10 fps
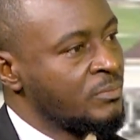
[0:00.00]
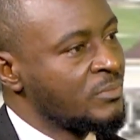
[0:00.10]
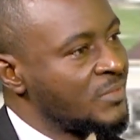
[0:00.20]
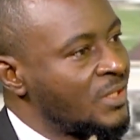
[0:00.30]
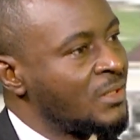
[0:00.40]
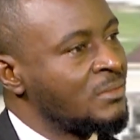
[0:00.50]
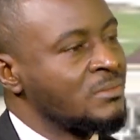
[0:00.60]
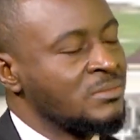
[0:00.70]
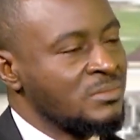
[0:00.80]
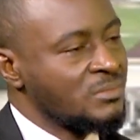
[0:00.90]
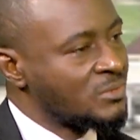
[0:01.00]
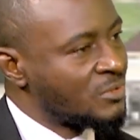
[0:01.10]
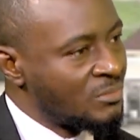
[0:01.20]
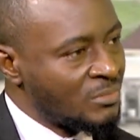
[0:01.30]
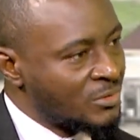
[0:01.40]
Then
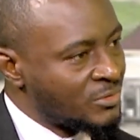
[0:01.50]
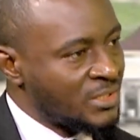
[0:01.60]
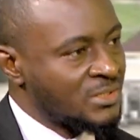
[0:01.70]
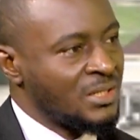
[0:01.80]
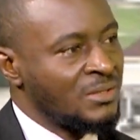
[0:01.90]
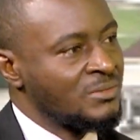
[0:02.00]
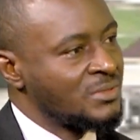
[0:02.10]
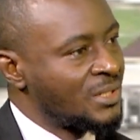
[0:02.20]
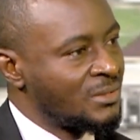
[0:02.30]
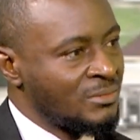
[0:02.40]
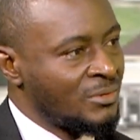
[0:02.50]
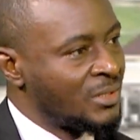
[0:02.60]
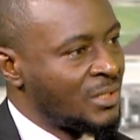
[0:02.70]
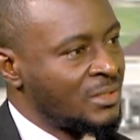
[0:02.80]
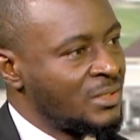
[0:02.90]
some ultrasounds and
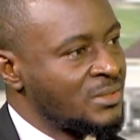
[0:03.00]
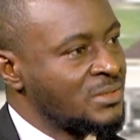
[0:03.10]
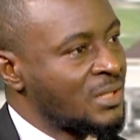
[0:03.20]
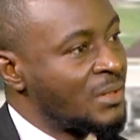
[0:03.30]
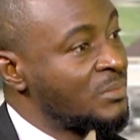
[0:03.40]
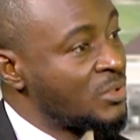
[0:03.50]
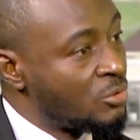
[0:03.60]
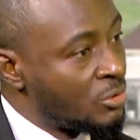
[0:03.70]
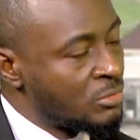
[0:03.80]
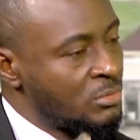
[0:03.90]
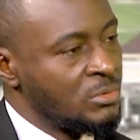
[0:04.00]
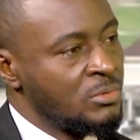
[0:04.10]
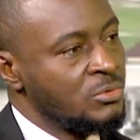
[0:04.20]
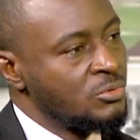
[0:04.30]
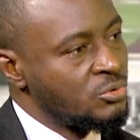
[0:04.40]
other things can be done
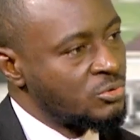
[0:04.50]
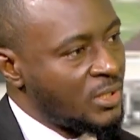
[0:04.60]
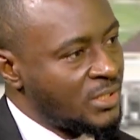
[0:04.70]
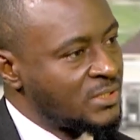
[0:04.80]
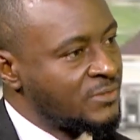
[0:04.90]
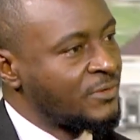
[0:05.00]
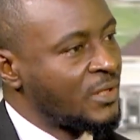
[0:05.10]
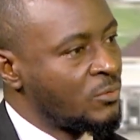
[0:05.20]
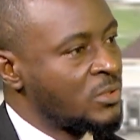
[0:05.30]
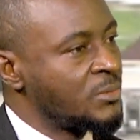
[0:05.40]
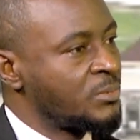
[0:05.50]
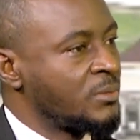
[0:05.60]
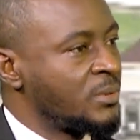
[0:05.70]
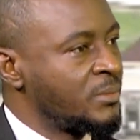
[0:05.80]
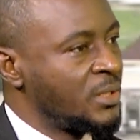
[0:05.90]
to identify what the
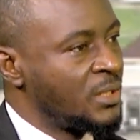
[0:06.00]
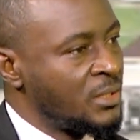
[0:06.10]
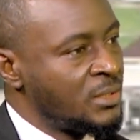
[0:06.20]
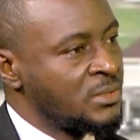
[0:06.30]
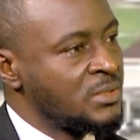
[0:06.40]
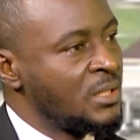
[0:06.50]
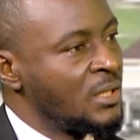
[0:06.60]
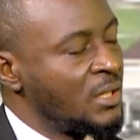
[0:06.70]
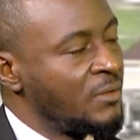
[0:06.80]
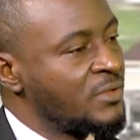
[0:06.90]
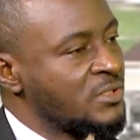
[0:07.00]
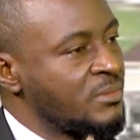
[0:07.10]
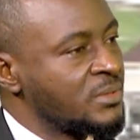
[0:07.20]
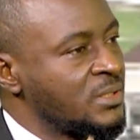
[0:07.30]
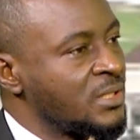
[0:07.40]
problem really is. If it's
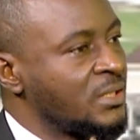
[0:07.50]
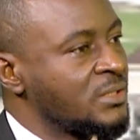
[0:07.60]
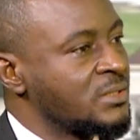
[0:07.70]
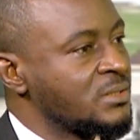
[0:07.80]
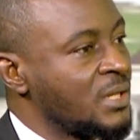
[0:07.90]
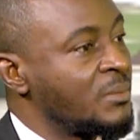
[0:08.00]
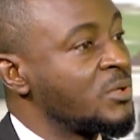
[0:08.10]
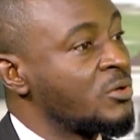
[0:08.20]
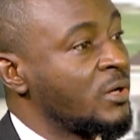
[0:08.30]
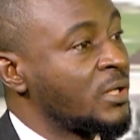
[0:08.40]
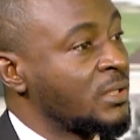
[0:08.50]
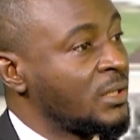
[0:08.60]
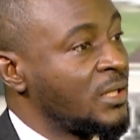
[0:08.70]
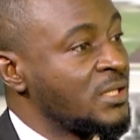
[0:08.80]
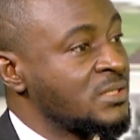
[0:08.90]
something that can be corrected,
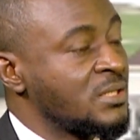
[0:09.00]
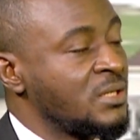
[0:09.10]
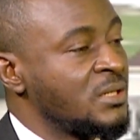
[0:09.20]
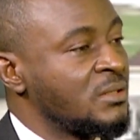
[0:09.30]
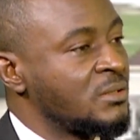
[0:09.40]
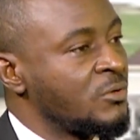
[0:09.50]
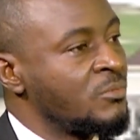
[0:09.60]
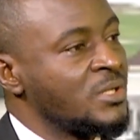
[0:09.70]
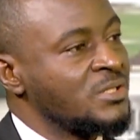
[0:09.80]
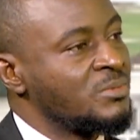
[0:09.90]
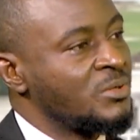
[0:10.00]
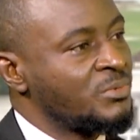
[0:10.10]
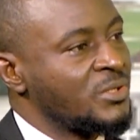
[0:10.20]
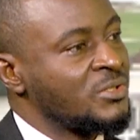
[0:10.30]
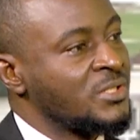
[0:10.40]
let's say the woman's blood
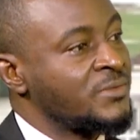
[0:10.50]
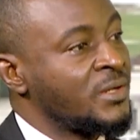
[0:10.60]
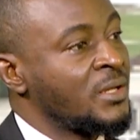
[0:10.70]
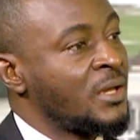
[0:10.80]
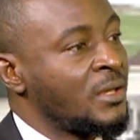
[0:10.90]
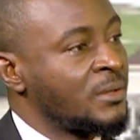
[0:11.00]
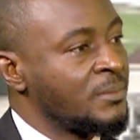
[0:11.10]
pressure is very high,